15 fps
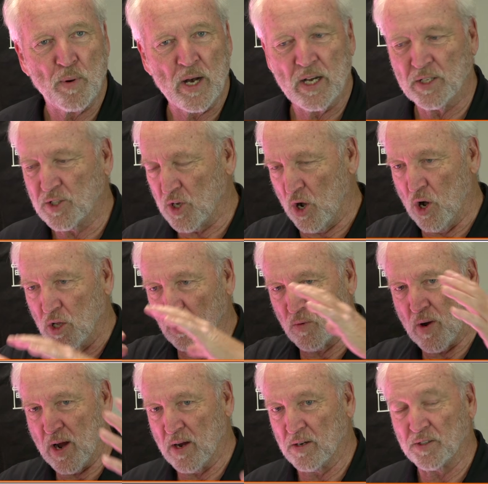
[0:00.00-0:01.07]
buds all
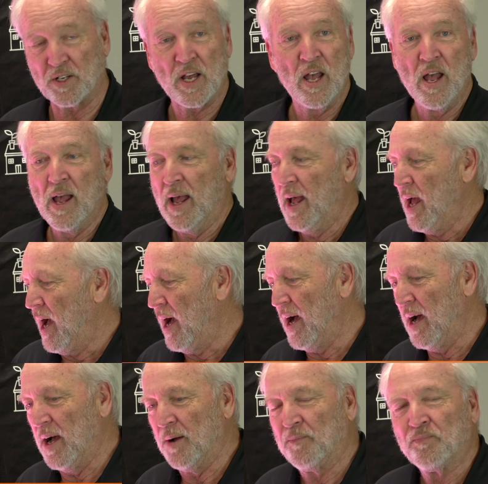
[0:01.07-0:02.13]
around.
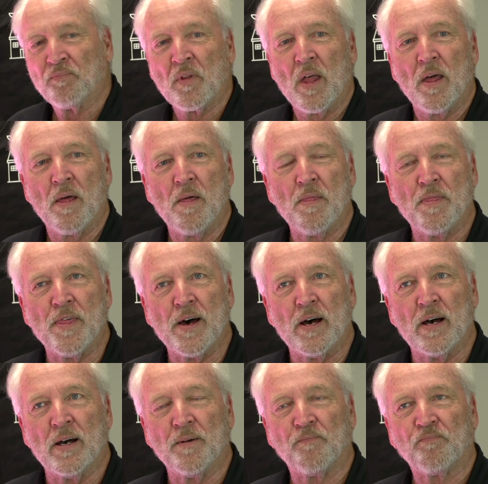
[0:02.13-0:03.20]

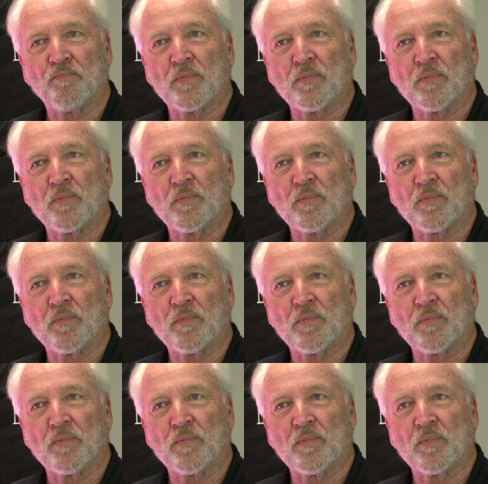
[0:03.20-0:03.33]
The